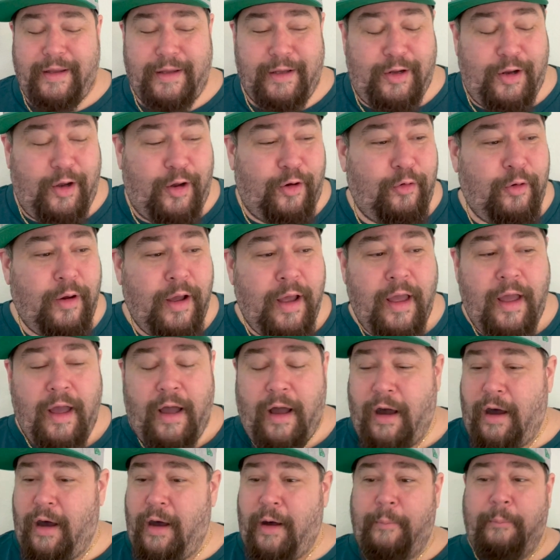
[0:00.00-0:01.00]
you know.
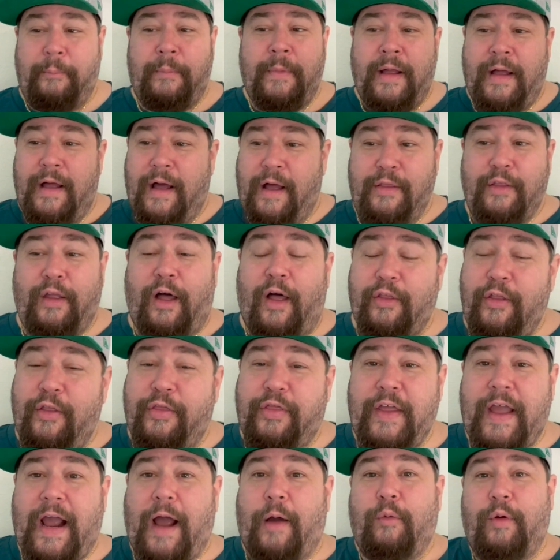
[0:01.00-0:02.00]
Um, another
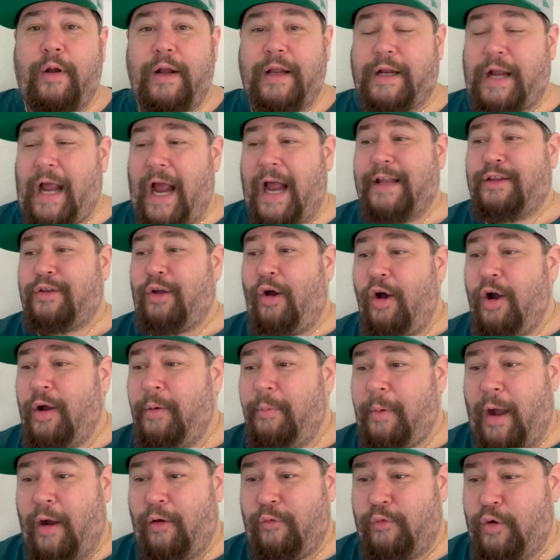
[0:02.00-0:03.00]
thing I want to kind of talk
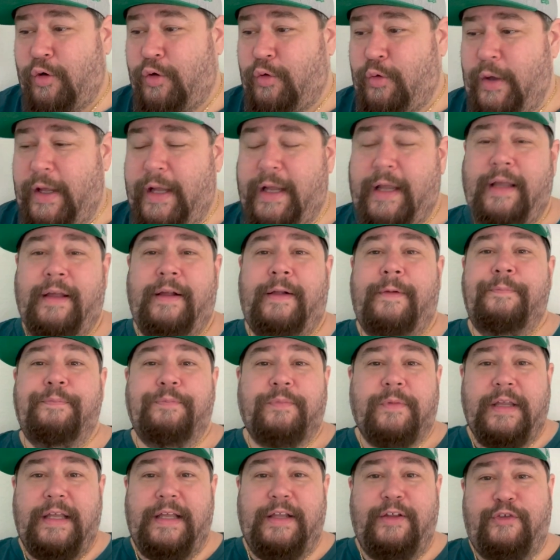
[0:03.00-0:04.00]
about real quick
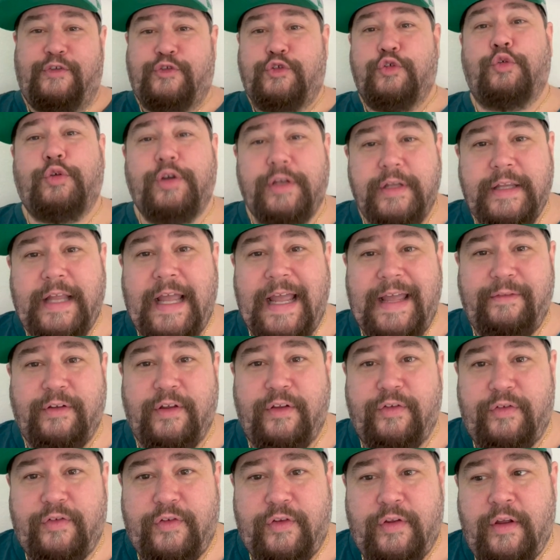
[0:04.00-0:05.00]
is Jordan
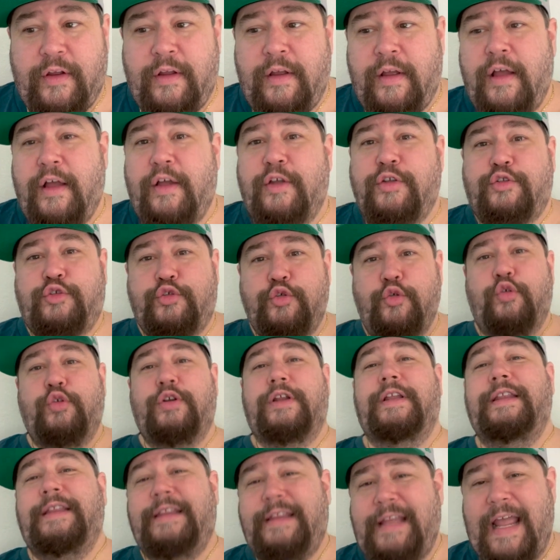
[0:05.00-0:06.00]
Davis.
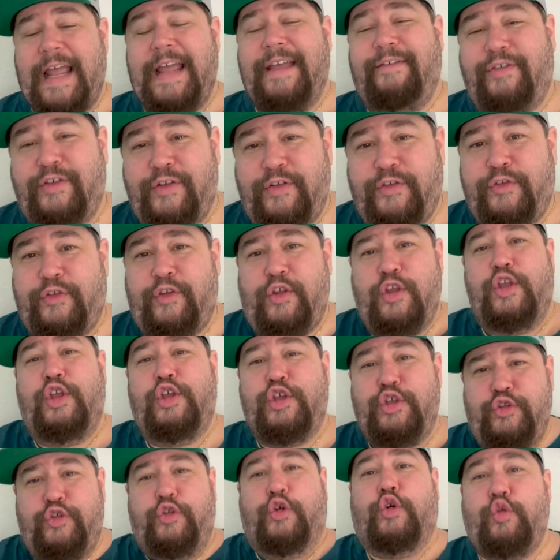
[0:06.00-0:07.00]
Jordan Davis
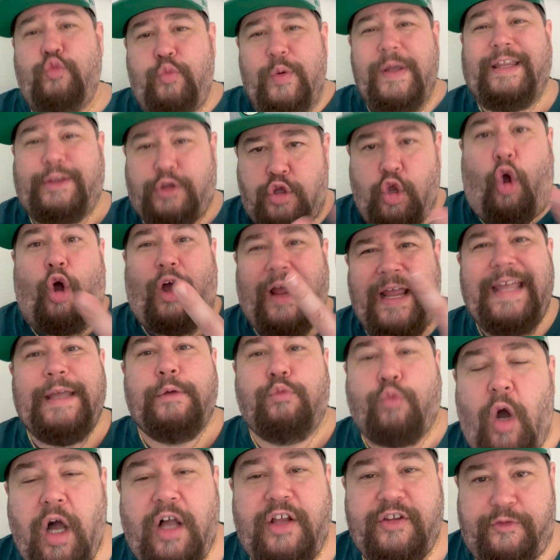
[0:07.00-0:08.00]
is who we thought he
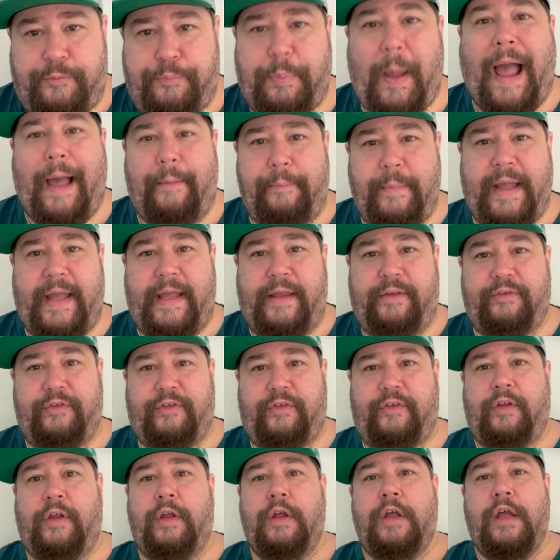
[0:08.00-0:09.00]
was,
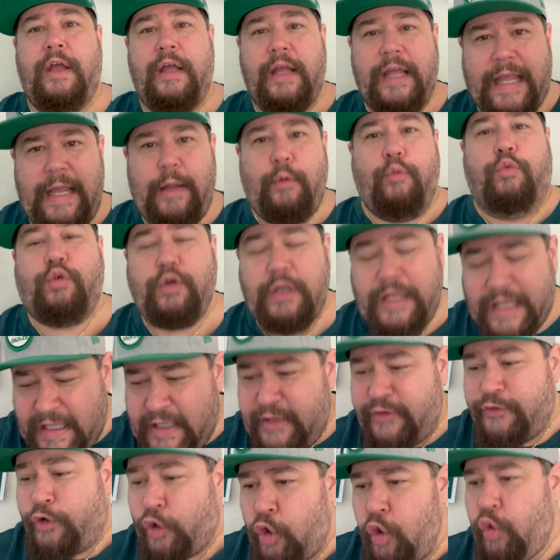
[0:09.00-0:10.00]
Batman's. He
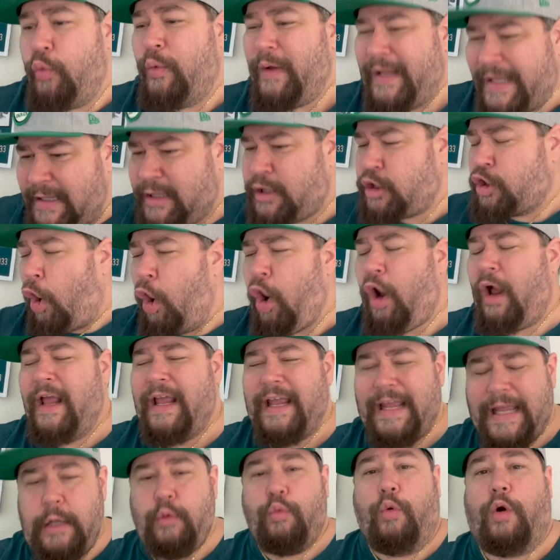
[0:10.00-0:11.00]
is who we thought
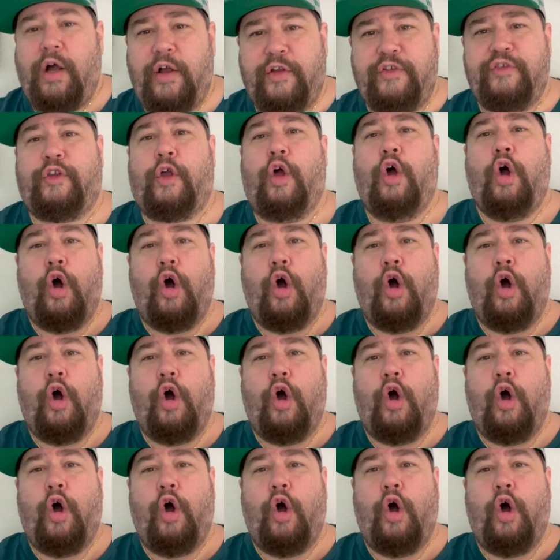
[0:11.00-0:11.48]
he was.